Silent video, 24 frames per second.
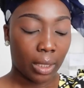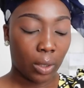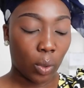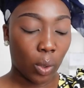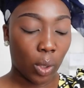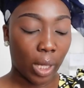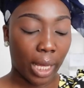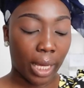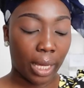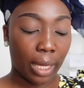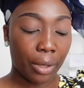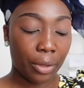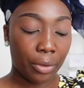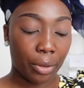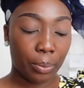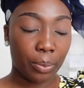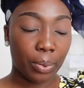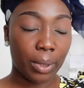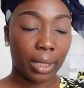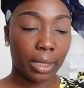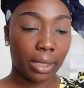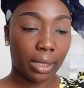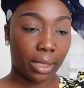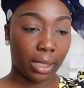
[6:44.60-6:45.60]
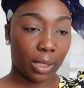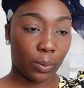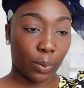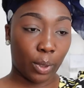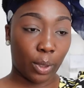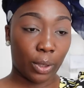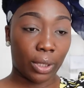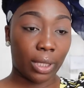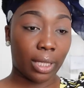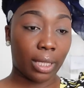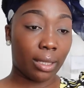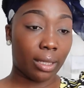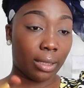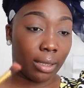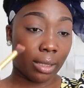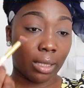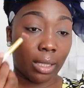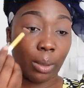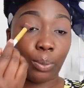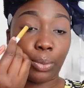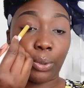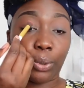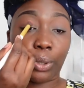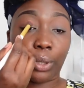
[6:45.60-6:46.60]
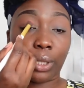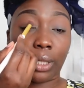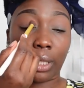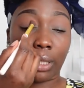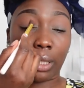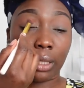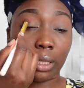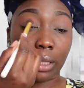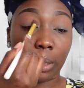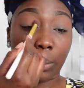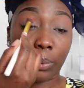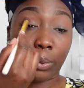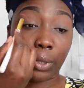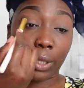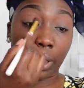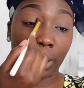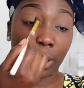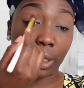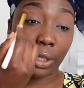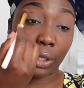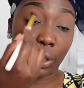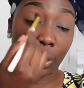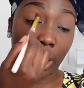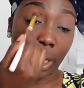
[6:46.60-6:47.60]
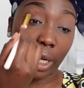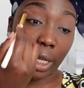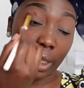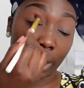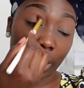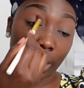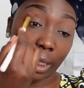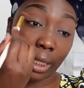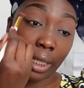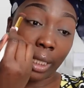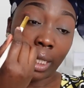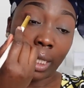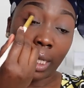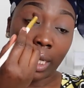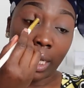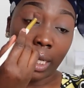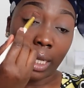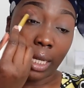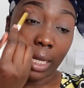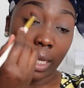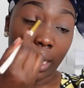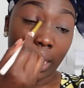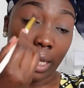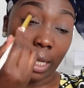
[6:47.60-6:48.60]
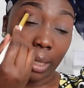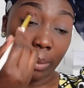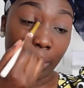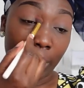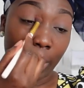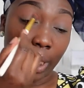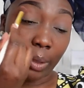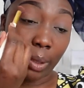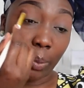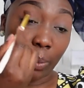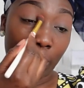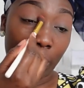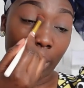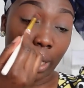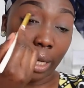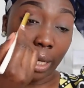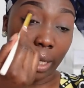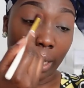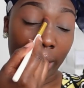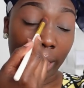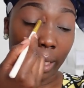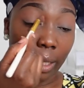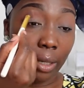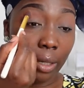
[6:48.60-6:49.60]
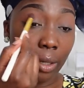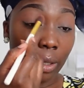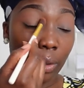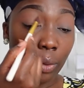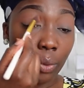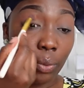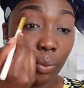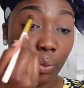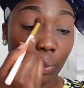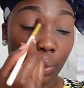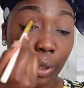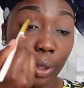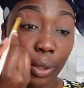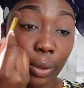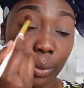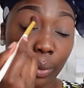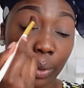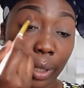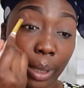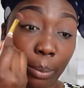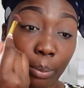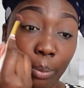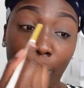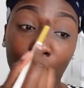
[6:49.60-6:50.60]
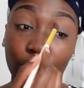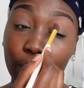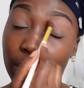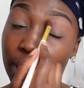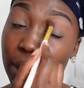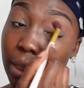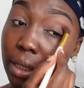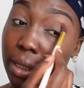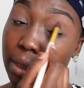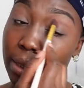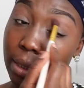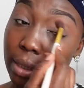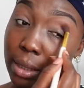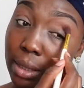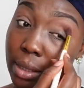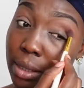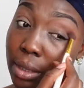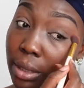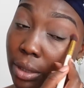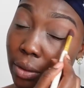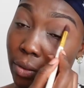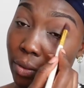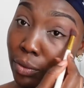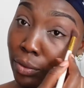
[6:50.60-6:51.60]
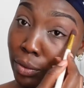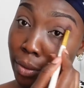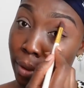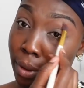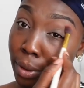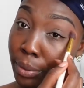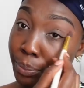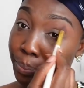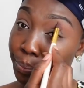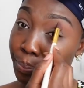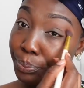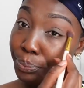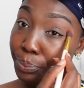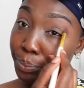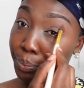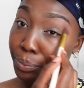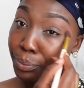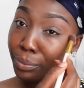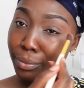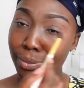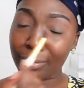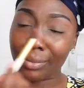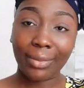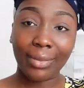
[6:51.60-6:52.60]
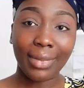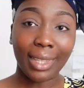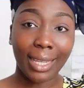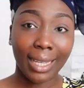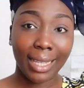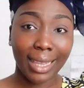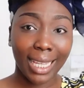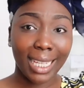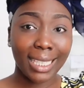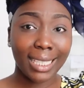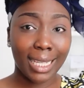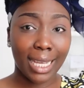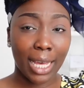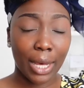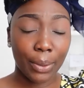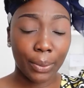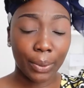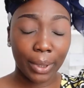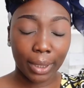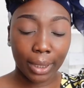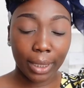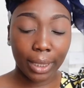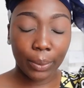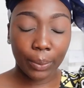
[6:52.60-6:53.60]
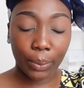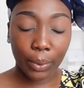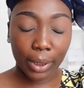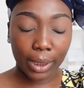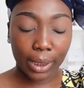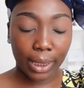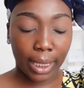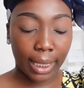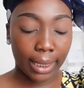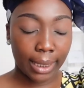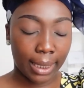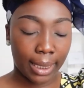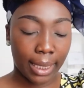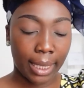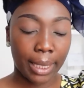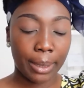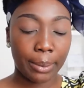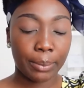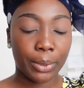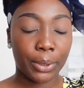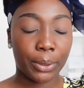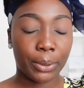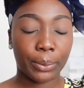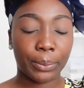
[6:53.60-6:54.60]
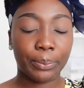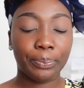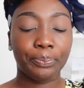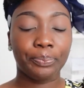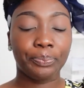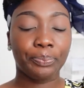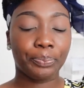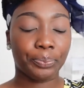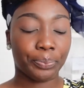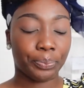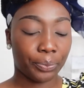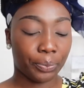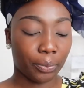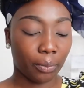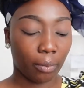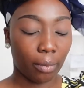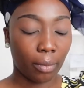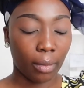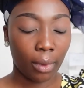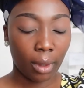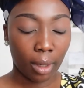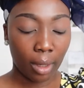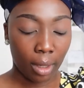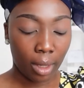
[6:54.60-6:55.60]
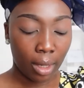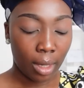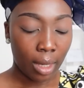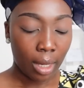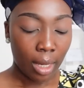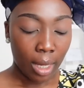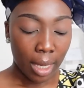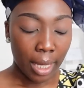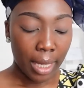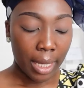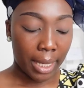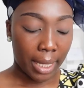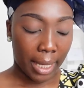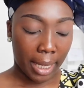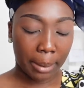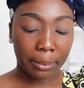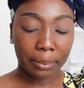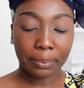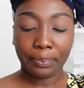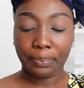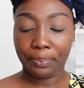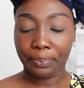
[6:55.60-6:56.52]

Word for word: unlike other places where you see that this is the boss and this is the person in charge and um, these people are like real employees and stuff that's how it, it was that time so yeah